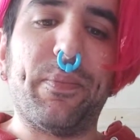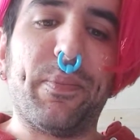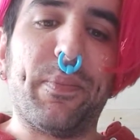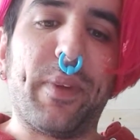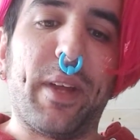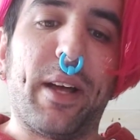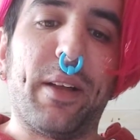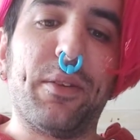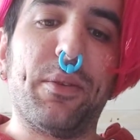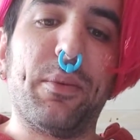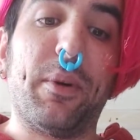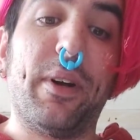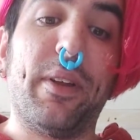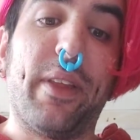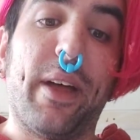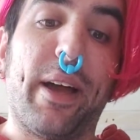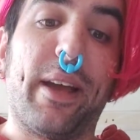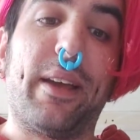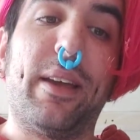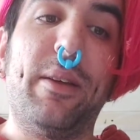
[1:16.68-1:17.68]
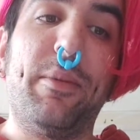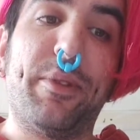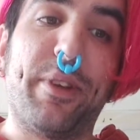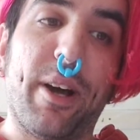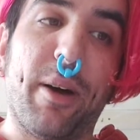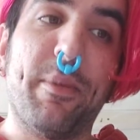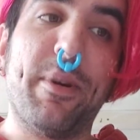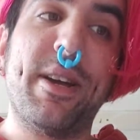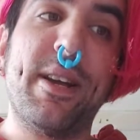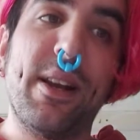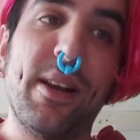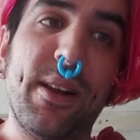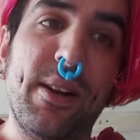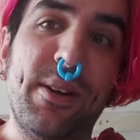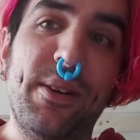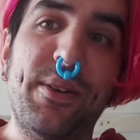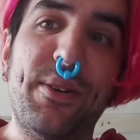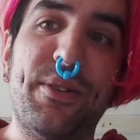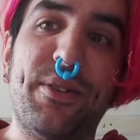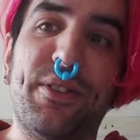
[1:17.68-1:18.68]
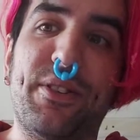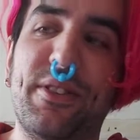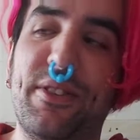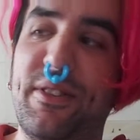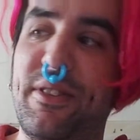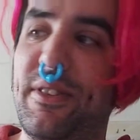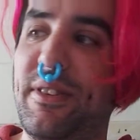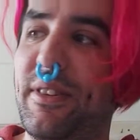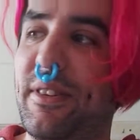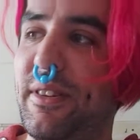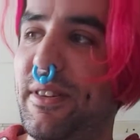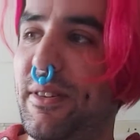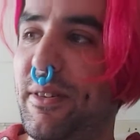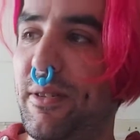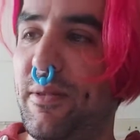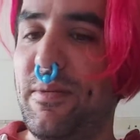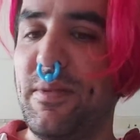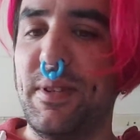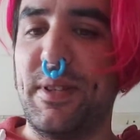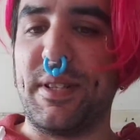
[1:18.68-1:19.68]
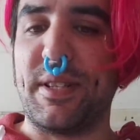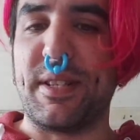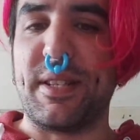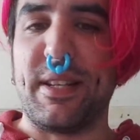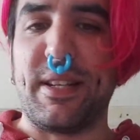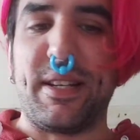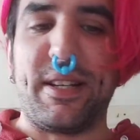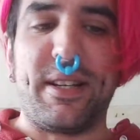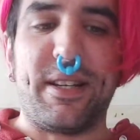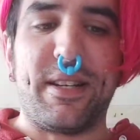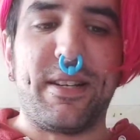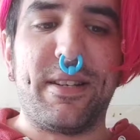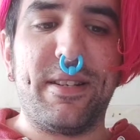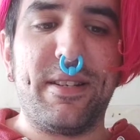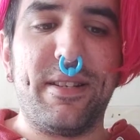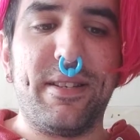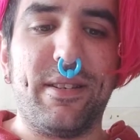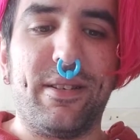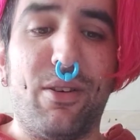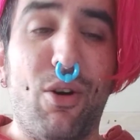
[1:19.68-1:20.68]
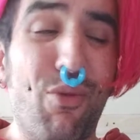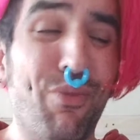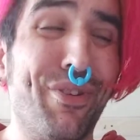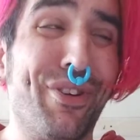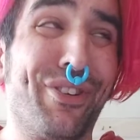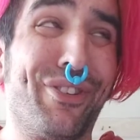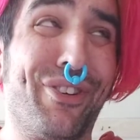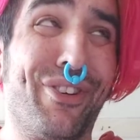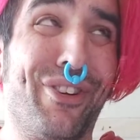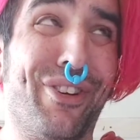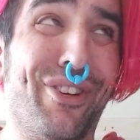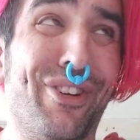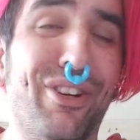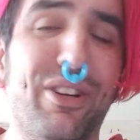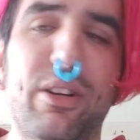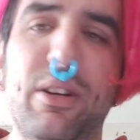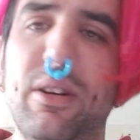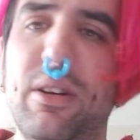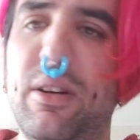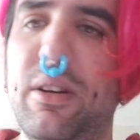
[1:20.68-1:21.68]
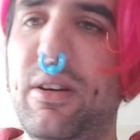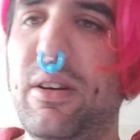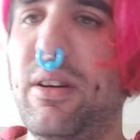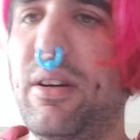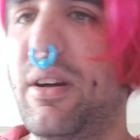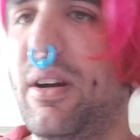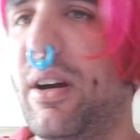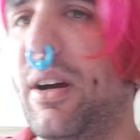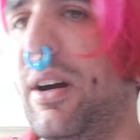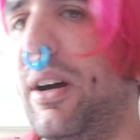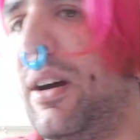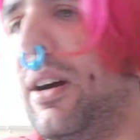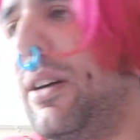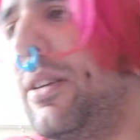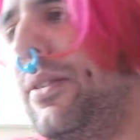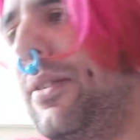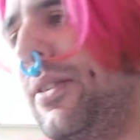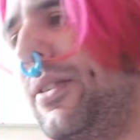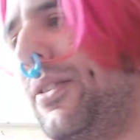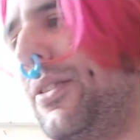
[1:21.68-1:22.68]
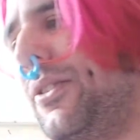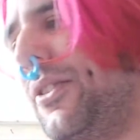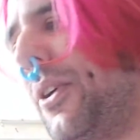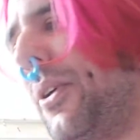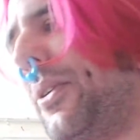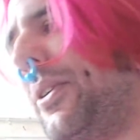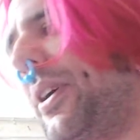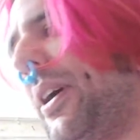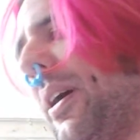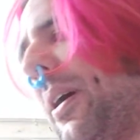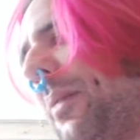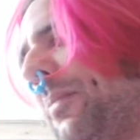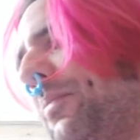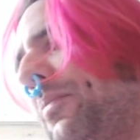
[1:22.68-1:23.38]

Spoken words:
That's why that keeps coming loose. Obviously. So yeah.